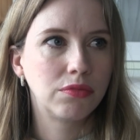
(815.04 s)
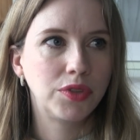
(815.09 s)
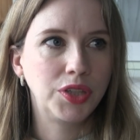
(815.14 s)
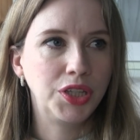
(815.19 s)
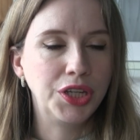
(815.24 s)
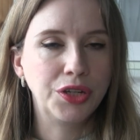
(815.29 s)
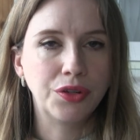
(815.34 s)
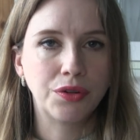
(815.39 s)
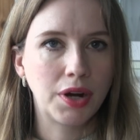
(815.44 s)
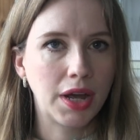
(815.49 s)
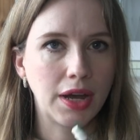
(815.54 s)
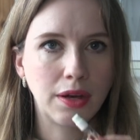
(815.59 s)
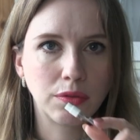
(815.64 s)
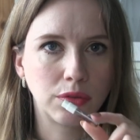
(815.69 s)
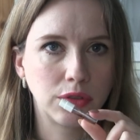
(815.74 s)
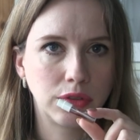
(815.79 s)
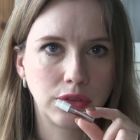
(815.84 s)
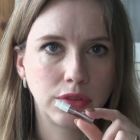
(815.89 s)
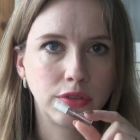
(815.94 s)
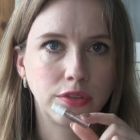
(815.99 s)

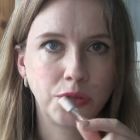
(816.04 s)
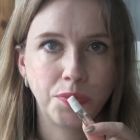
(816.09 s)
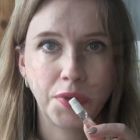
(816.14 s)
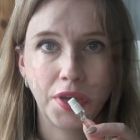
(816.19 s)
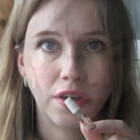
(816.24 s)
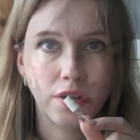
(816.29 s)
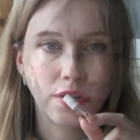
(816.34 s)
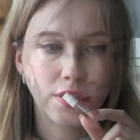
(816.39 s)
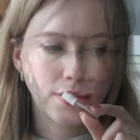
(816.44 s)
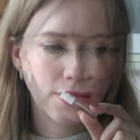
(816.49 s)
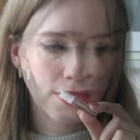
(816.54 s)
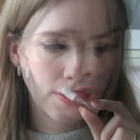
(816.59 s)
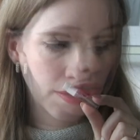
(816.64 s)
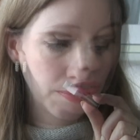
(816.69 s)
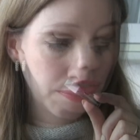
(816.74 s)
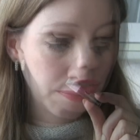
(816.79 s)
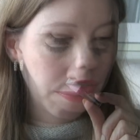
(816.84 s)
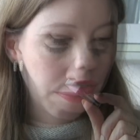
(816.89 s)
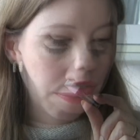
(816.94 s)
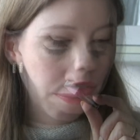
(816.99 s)
year-round, to be honest.
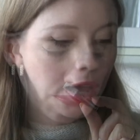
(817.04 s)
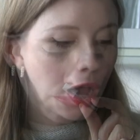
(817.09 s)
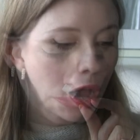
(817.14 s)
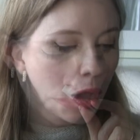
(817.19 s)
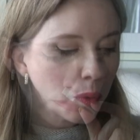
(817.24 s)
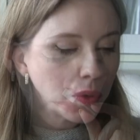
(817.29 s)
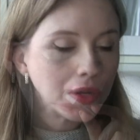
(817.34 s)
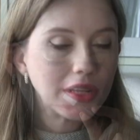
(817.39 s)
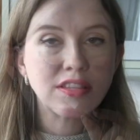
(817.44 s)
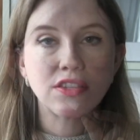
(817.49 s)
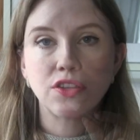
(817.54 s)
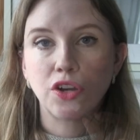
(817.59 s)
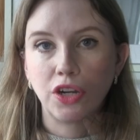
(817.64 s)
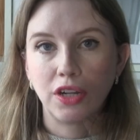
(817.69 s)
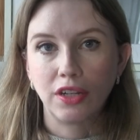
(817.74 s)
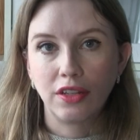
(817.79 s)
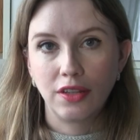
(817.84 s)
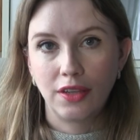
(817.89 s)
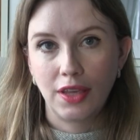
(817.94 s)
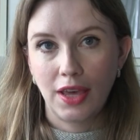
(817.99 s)
Now it's
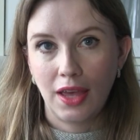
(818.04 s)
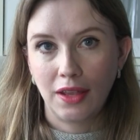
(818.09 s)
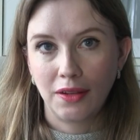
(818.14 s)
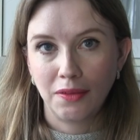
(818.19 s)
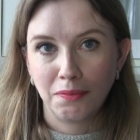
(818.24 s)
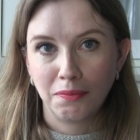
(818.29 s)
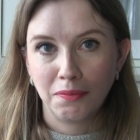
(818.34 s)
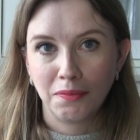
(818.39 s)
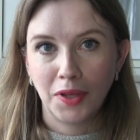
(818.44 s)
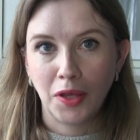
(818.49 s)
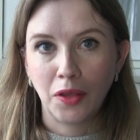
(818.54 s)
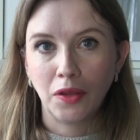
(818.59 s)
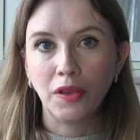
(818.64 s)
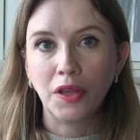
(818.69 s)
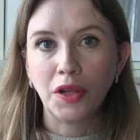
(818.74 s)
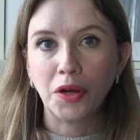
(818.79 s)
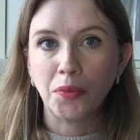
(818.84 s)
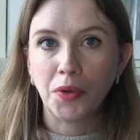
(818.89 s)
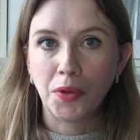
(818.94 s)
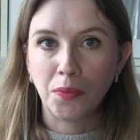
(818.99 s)
starting to get a
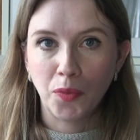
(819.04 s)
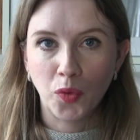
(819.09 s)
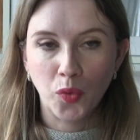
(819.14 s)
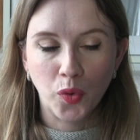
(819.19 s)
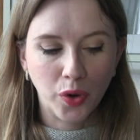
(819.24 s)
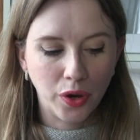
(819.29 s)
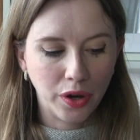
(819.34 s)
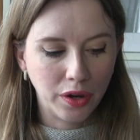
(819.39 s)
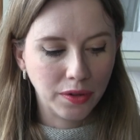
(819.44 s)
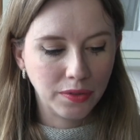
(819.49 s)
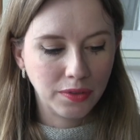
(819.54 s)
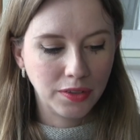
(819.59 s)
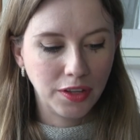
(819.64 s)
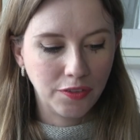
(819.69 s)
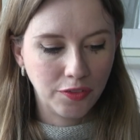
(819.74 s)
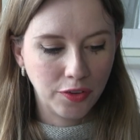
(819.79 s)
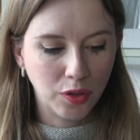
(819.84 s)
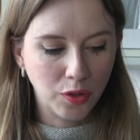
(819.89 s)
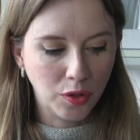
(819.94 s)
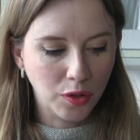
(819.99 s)
little bit more
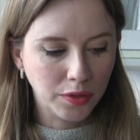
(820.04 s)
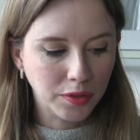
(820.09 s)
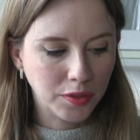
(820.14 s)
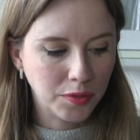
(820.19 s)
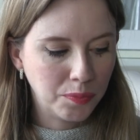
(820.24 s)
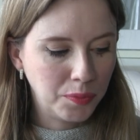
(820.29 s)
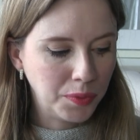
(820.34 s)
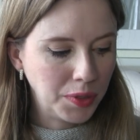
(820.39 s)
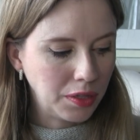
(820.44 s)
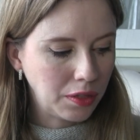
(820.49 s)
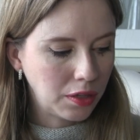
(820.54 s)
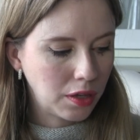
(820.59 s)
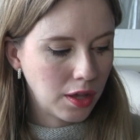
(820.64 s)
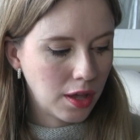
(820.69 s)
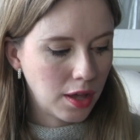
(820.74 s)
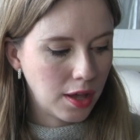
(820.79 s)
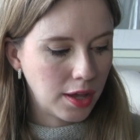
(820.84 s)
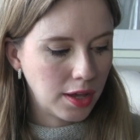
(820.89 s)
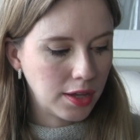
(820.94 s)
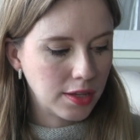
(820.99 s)
difficult
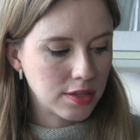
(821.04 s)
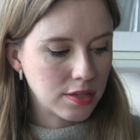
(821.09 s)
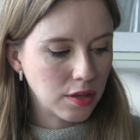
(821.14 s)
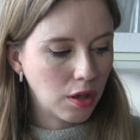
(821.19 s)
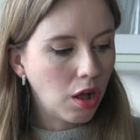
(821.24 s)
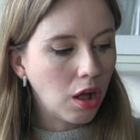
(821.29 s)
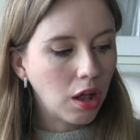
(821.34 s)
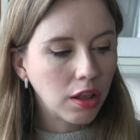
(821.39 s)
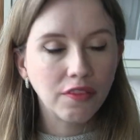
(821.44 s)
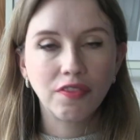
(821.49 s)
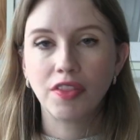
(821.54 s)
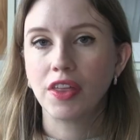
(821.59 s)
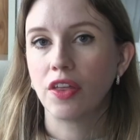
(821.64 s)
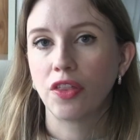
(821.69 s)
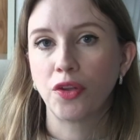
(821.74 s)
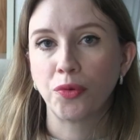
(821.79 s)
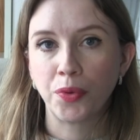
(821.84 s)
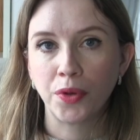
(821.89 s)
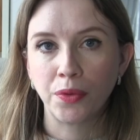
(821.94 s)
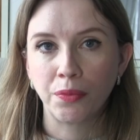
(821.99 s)
because all of the
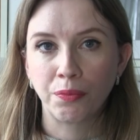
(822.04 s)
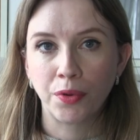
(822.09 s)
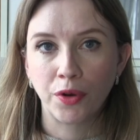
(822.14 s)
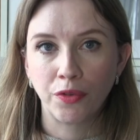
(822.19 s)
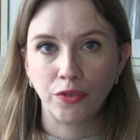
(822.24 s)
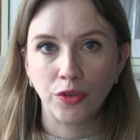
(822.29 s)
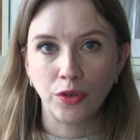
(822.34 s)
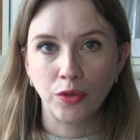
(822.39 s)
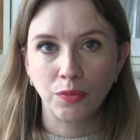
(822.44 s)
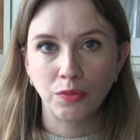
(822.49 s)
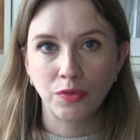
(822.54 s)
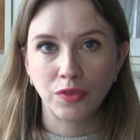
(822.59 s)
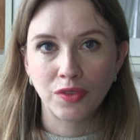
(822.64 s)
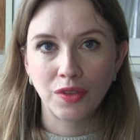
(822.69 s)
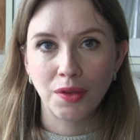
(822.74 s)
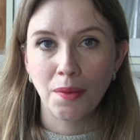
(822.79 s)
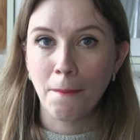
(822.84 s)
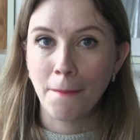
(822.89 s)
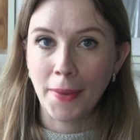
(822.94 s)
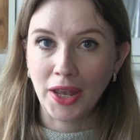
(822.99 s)
other
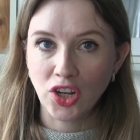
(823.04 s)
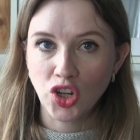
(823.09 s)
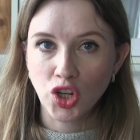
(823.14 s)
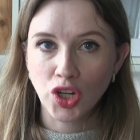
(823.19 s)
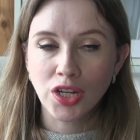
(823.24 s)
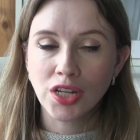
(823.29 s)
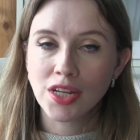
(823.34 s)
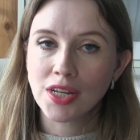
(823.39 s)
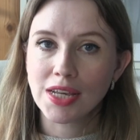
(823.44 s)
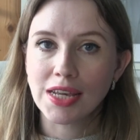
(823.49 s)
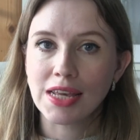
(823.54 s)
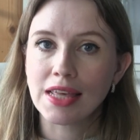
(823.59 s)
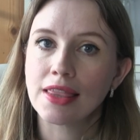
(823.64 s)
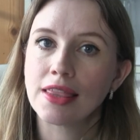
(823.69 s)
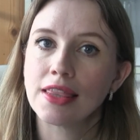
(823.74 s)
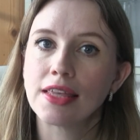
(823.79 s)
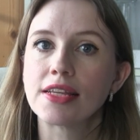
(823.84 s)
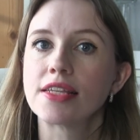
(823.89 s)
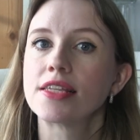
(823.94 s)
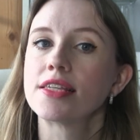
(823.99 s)
perfumes mentioned
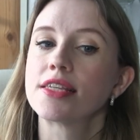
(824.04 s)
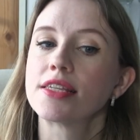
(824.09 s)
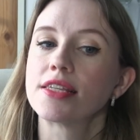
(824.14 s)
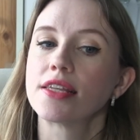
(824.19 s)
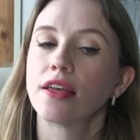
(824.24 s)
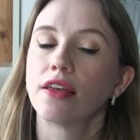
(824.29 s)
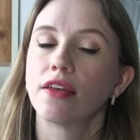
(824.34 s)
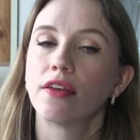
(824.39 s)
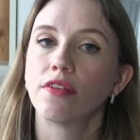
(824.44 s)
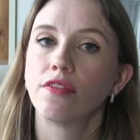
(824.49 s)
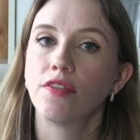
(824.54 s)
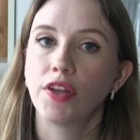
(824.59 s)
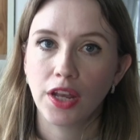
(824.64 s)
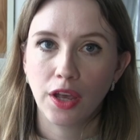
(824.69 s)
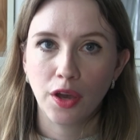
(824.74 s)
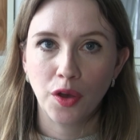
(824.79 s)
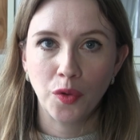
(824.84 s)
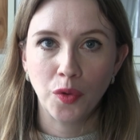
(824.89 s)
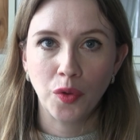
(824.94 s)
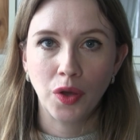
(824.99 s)
in this
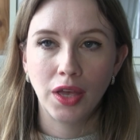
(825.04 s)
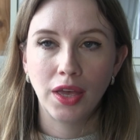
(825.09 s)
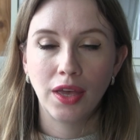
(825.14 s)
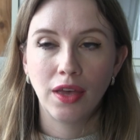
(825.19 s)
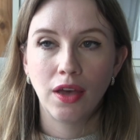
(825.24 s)
video